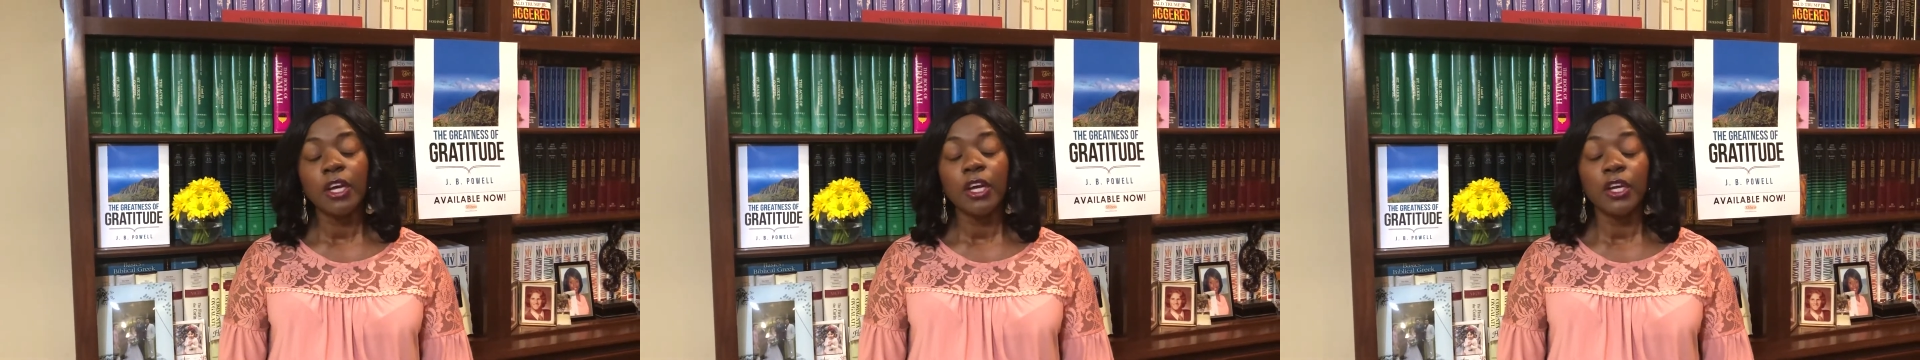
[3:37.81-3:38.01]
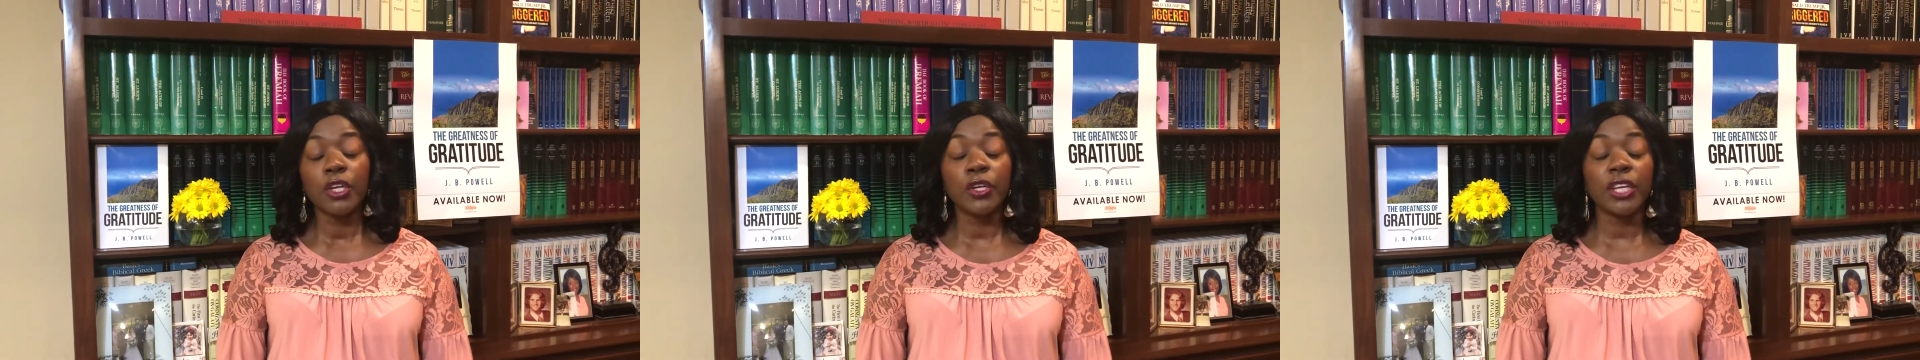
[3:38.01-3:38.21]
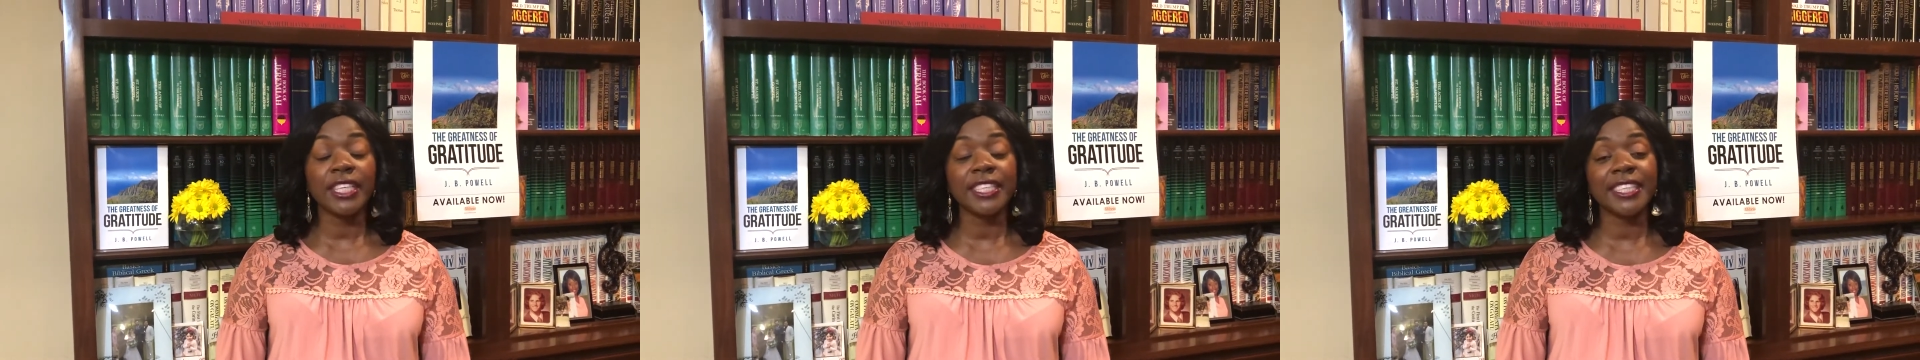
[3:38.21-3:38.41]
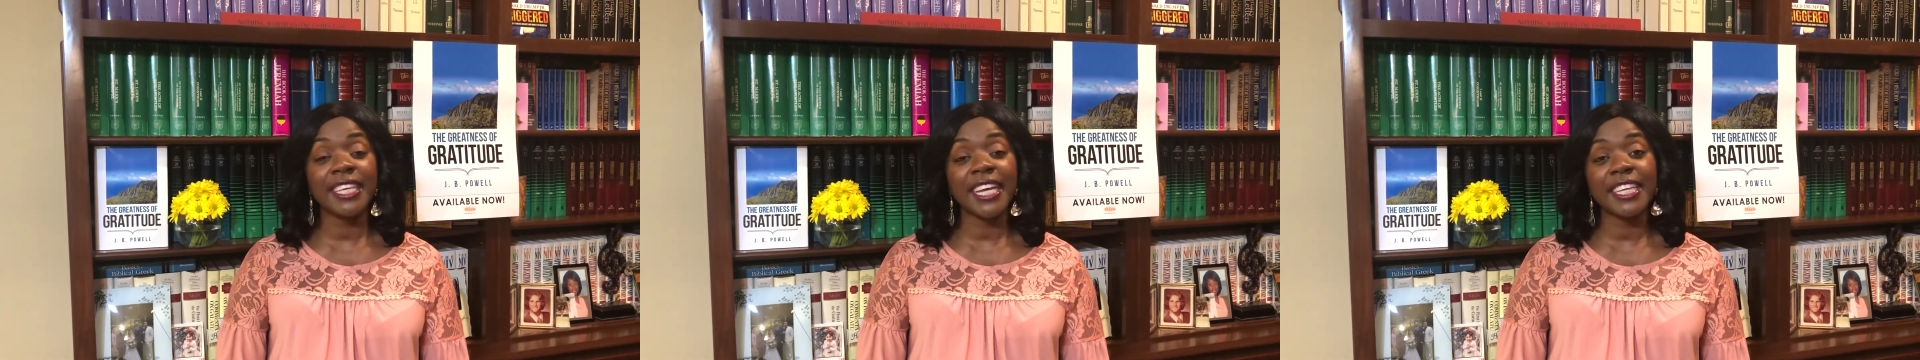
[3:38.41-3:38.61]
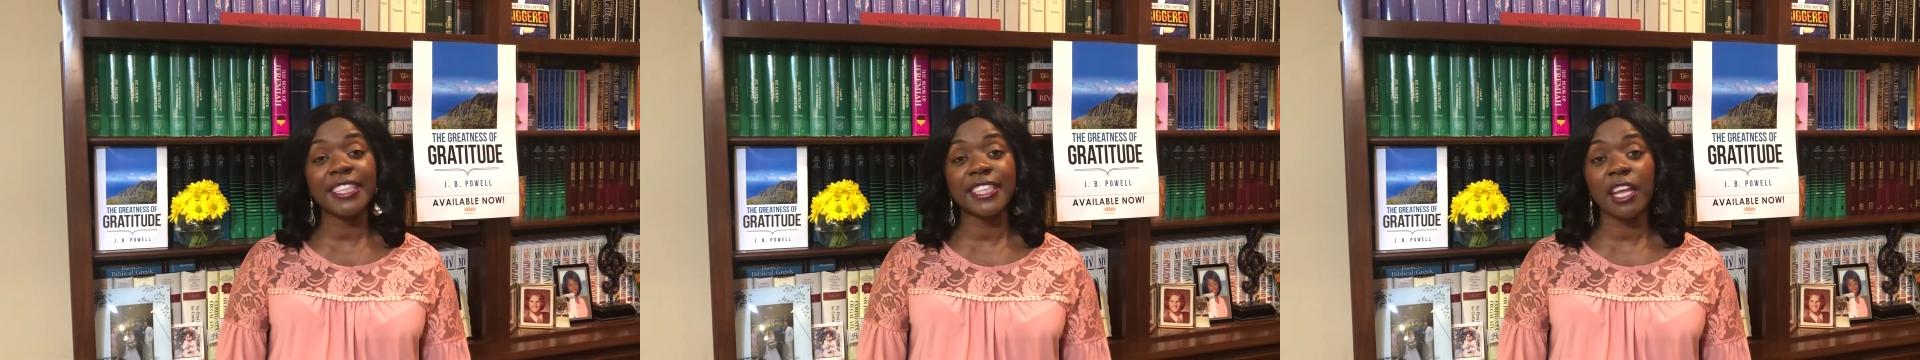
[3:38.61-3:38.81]
You can
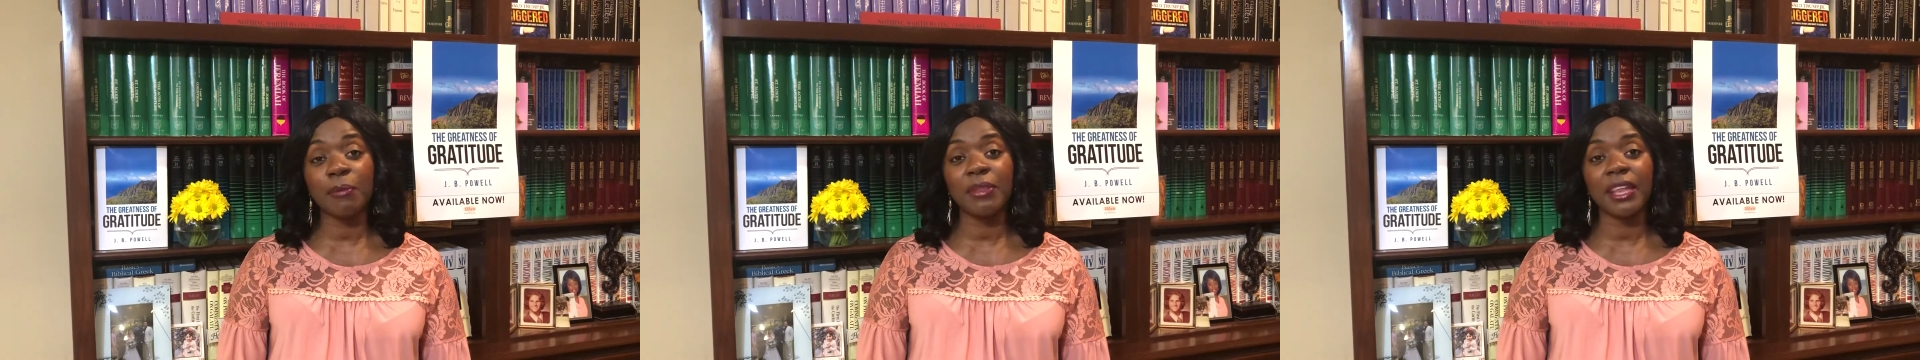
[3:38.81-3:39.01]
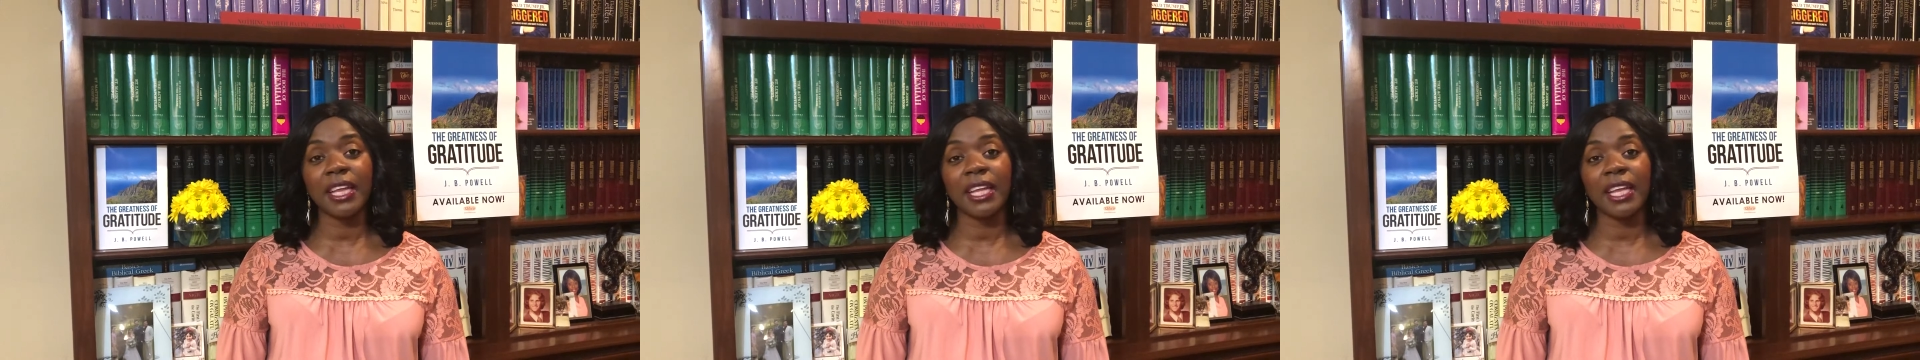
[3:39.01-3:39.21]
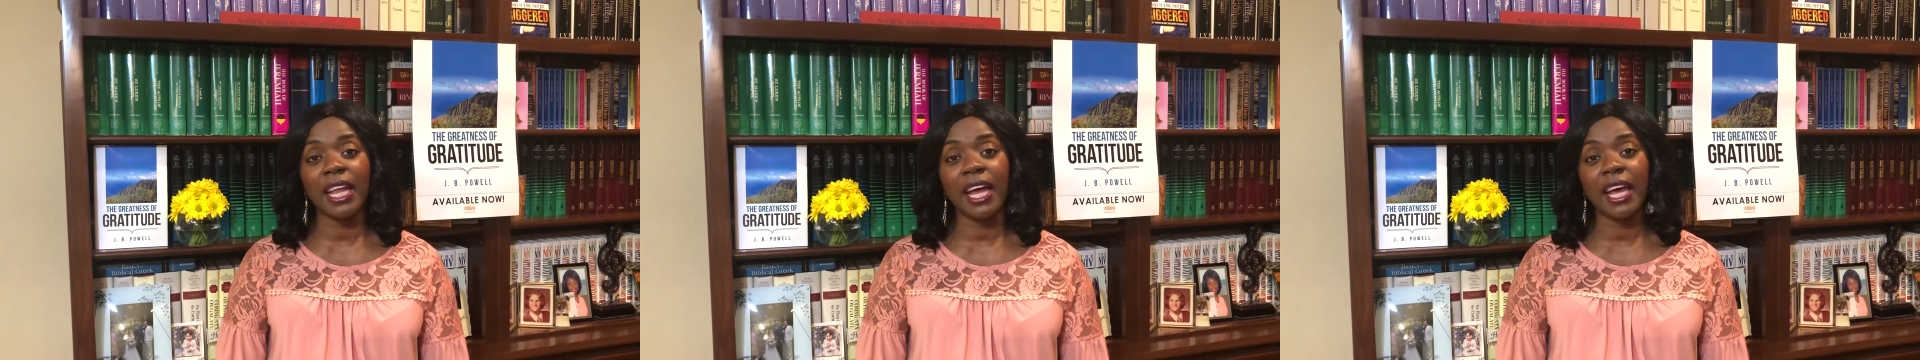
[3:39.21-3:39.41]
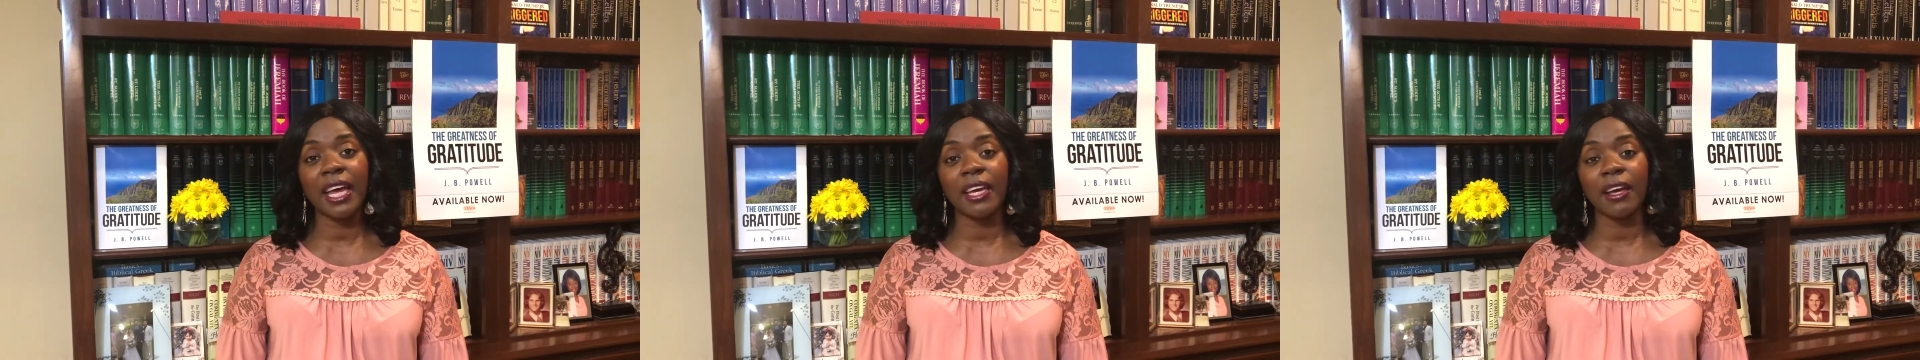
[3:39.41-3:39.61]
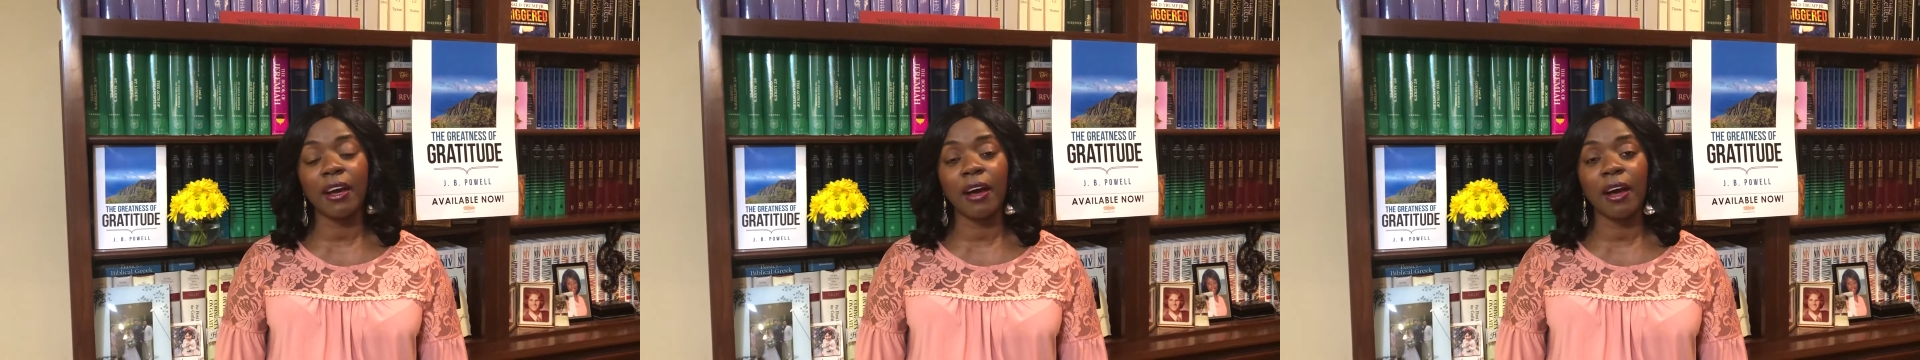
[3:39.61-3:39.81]
say something
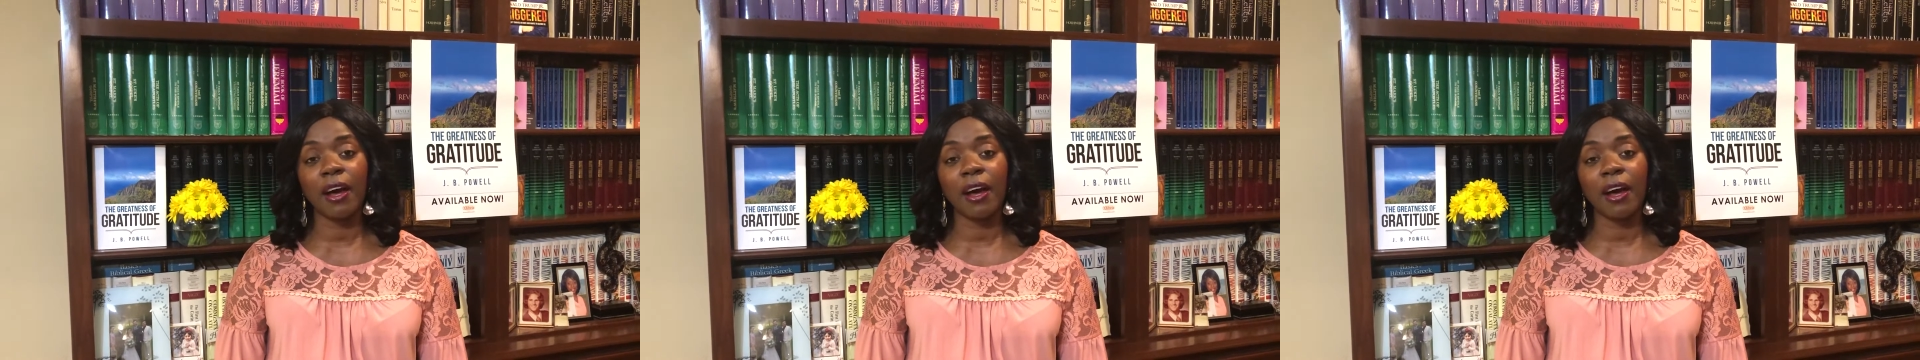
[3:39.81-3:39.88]
like,